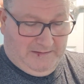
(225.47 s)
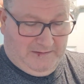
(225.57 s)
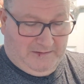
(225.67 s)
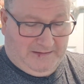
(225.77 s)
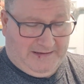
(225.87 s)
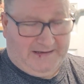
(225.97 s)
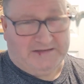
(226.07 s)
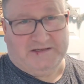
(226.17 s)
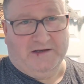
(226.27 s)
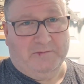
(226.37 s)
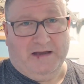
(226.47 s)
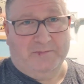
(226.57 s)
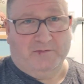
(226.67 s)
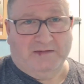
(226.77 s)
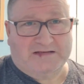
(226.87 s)
Oh, I had etching on my
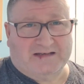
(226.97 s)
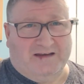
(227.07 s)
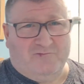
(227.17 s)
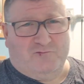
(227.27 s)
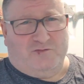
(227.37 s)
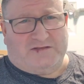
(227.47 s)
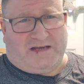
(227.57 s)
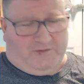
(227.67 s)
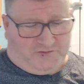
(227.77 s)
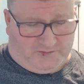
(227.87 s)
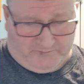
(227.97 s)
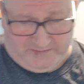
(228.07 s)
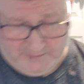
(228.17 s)
bum last night. Oh, sounds something.